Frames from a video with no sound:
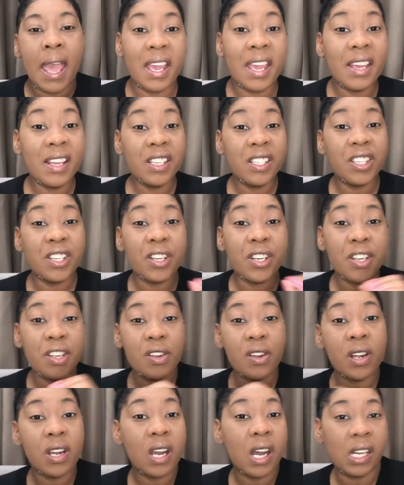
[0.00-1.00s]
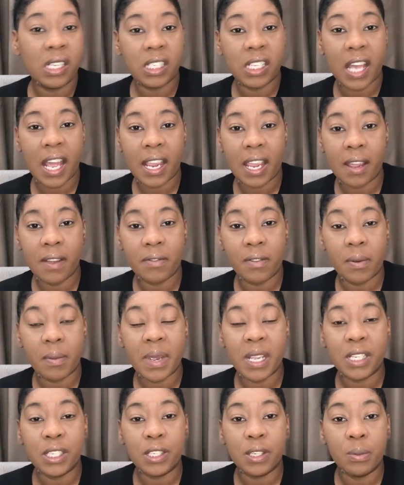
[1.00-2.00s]
enter your contact
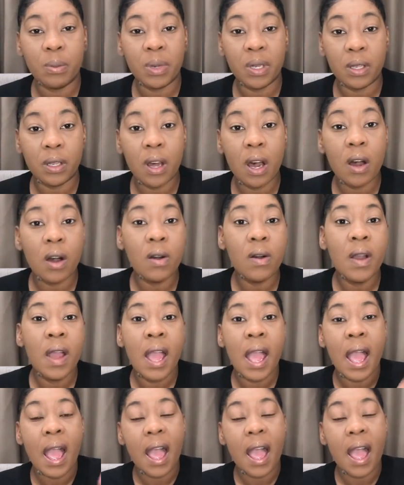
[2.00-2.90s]
information below,